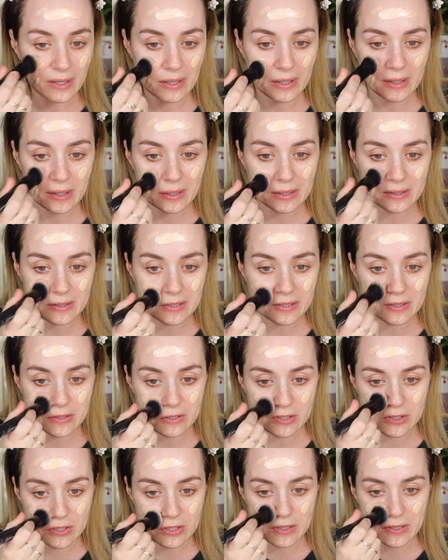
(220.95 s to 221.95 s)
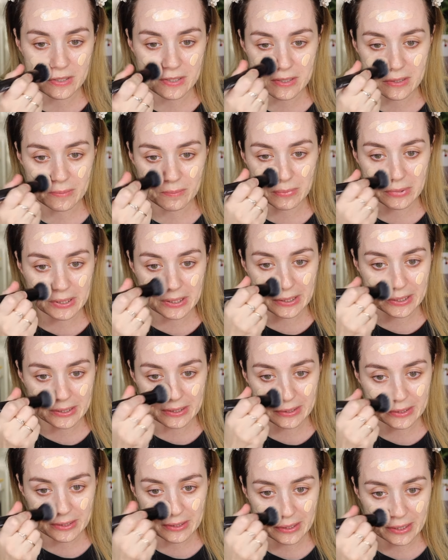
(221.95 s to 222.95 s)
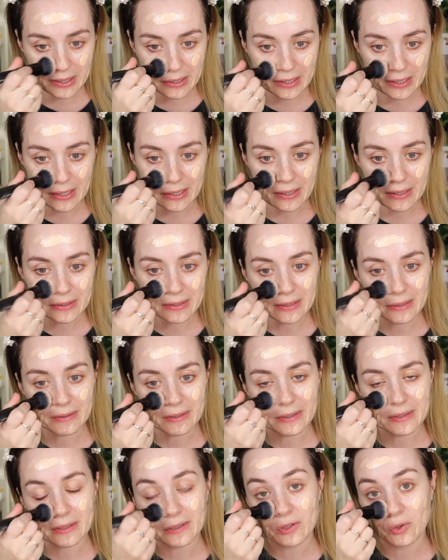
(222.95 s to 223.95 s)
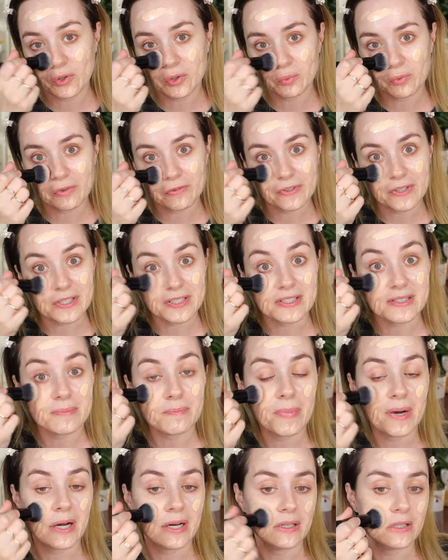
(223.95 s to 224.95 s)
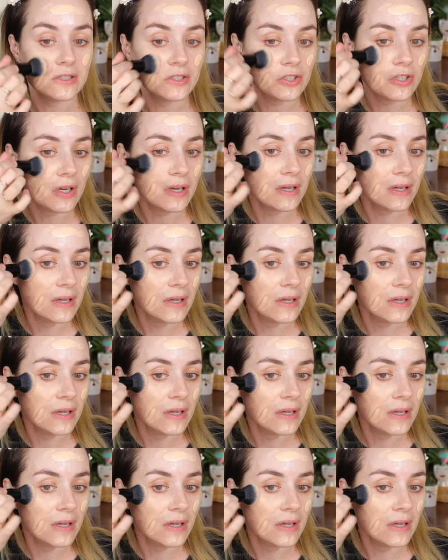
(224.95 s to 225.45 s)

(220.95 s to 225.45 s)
and just blend it in and then I'm gonna go in with a sponge